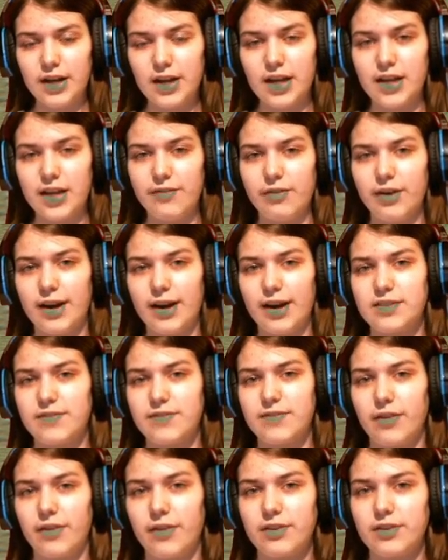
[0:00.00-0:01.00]
If you guys
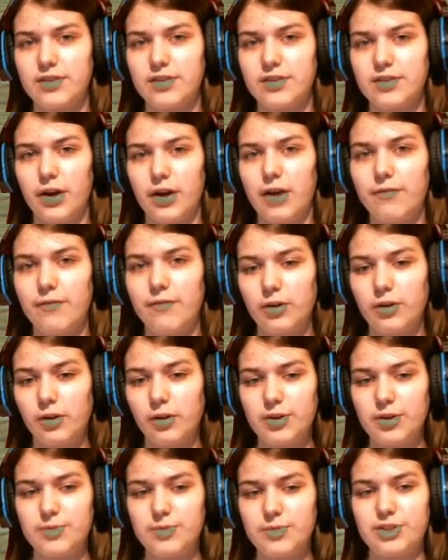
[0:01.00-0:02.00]
found this video helpful,
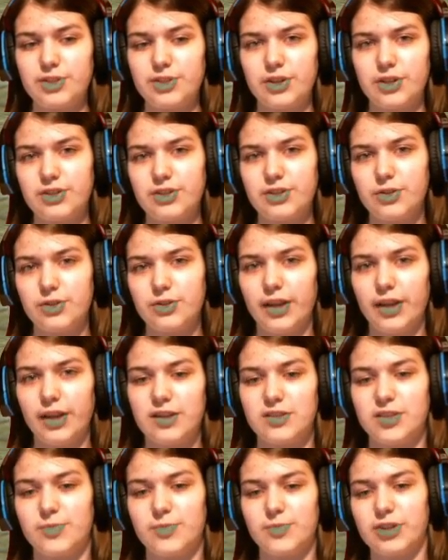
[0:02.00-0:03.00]
please be sure to like and
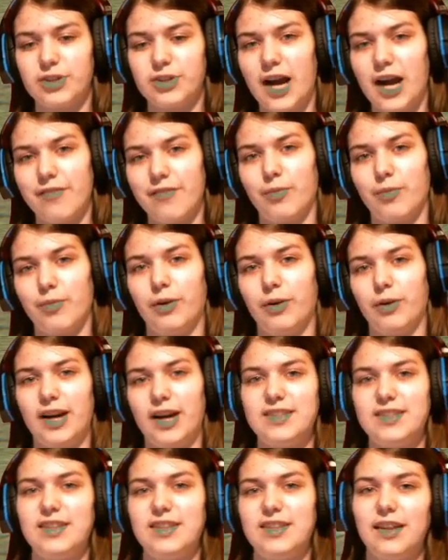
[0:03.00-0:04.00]
subscribe for more
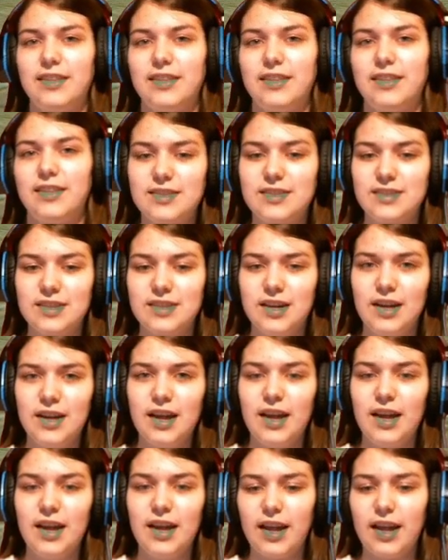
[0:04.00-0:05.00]
content like this.
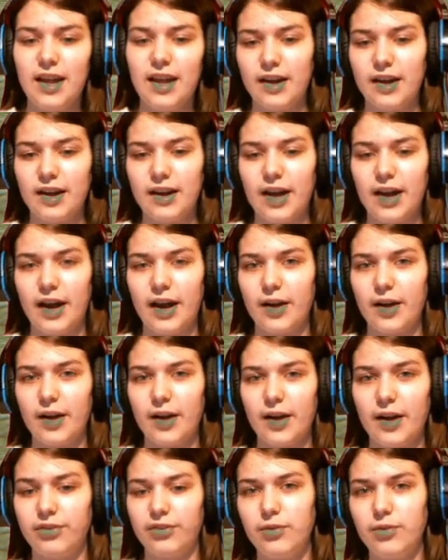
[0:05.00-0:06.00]
And I
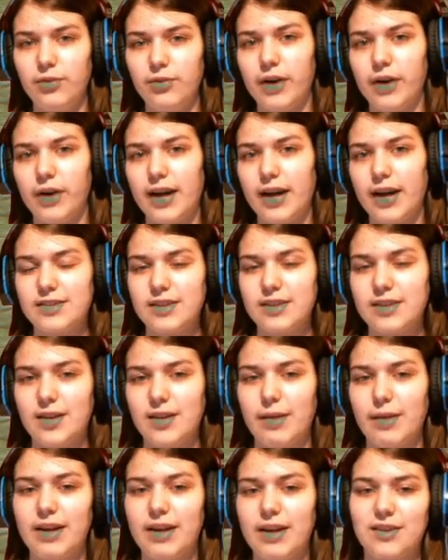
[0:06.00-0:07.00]
will see you guys in
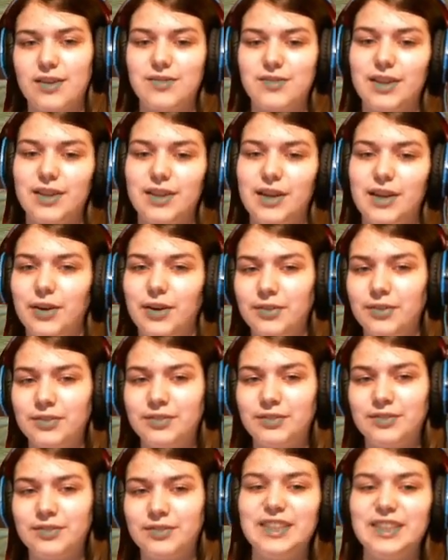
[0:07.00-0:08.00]
my next video.
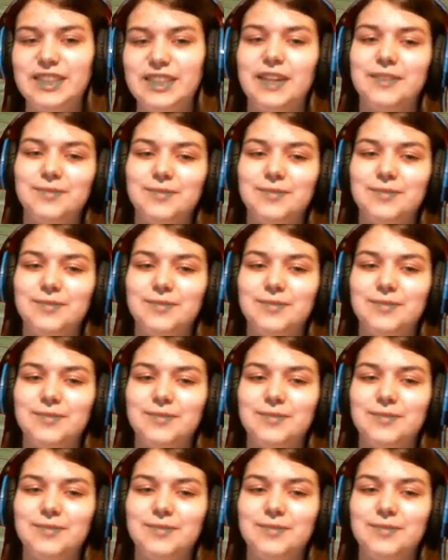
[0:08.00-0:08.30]
See ya.